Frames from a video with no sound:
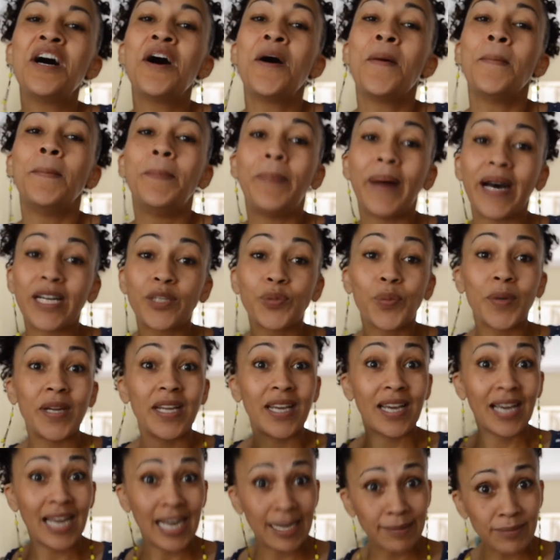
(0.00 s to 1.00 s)
but when it
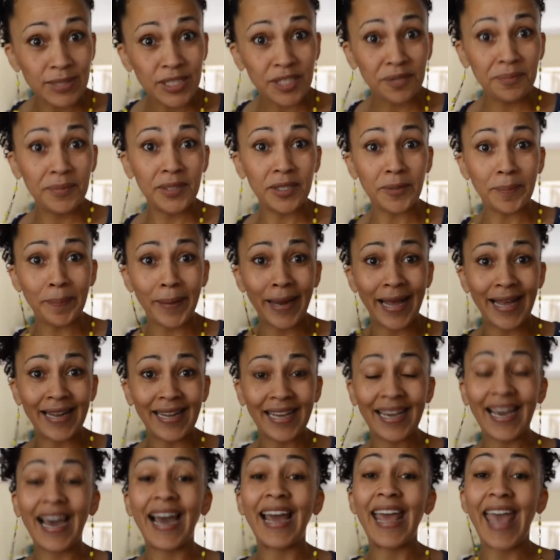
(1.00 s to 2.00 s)
comes to meal planning,
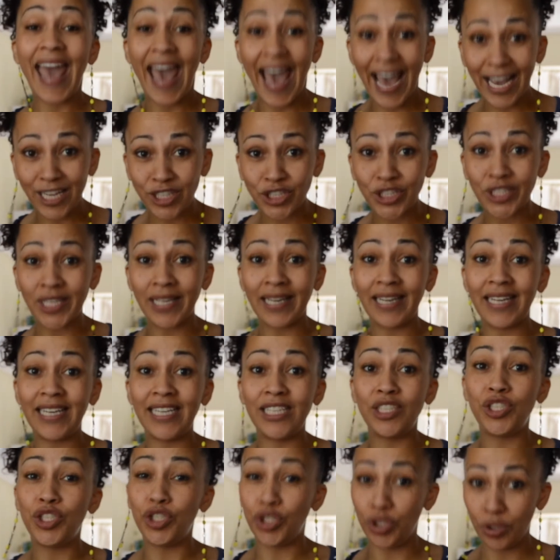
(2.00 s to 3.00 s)
I actually
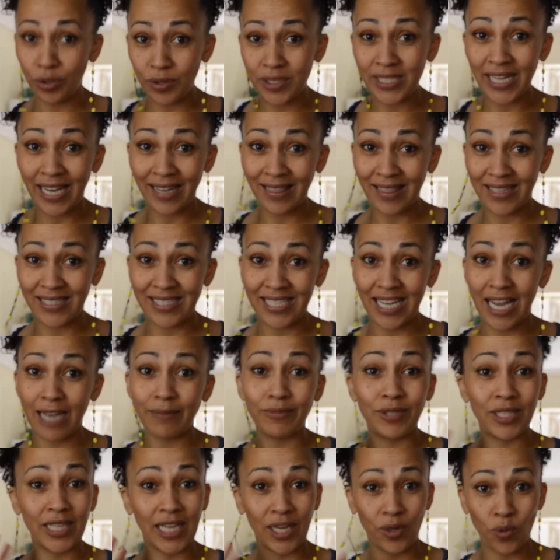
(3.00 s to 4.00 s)
do take the time to
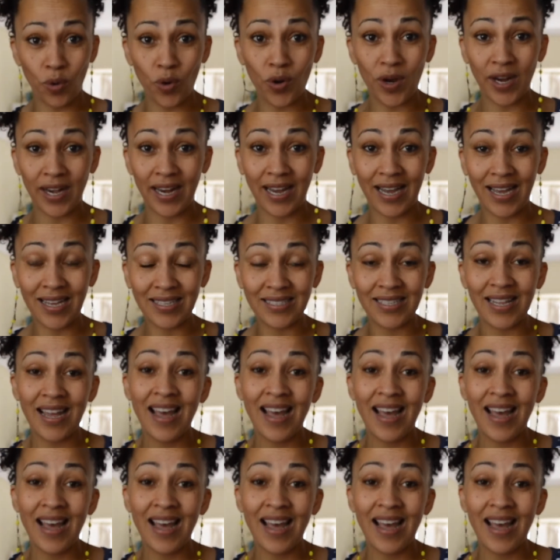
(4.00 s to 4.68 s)
get organized.